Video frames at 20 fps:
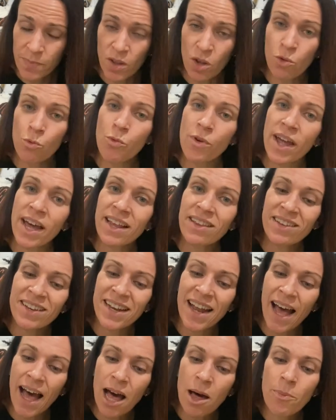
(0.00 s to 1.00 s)

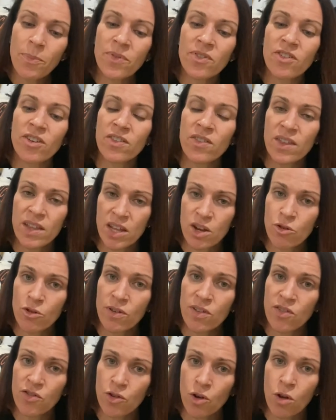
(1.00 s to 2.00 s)
rounded up to the
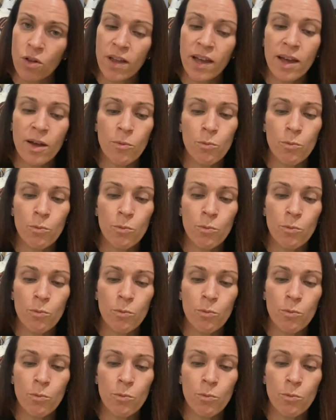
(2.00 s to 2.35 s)
nearest dollar,